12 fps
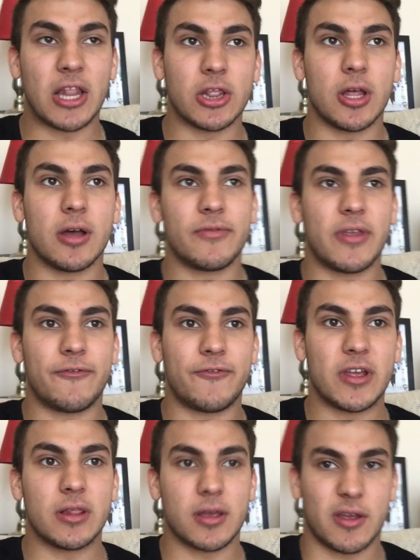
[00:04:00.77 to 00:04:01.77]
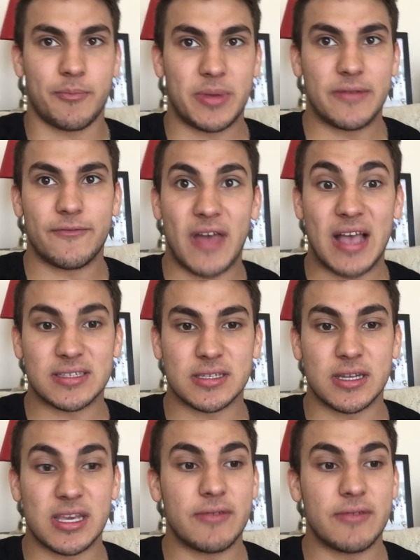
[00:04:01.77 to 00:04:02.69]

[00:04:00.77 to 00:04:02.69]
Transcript: I love the feeling of being fasted.